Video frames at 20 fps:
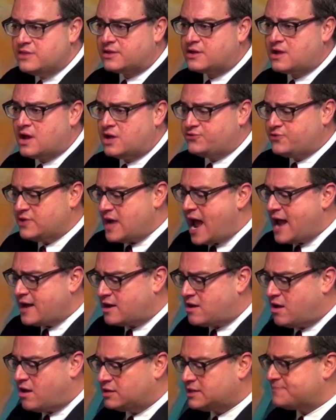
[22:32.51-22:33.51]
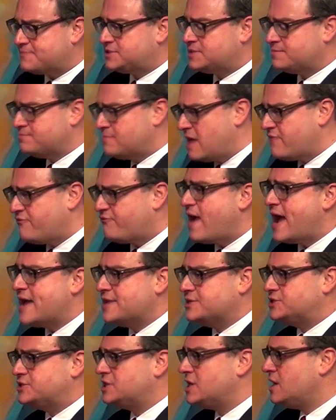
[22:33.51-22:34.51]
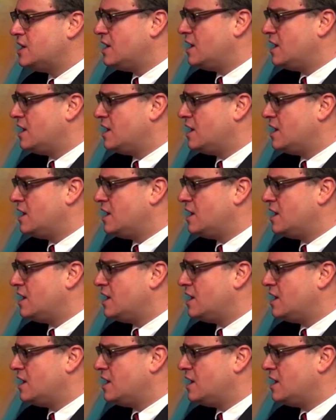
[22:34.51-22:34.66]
the country, and I had called up some of my friends.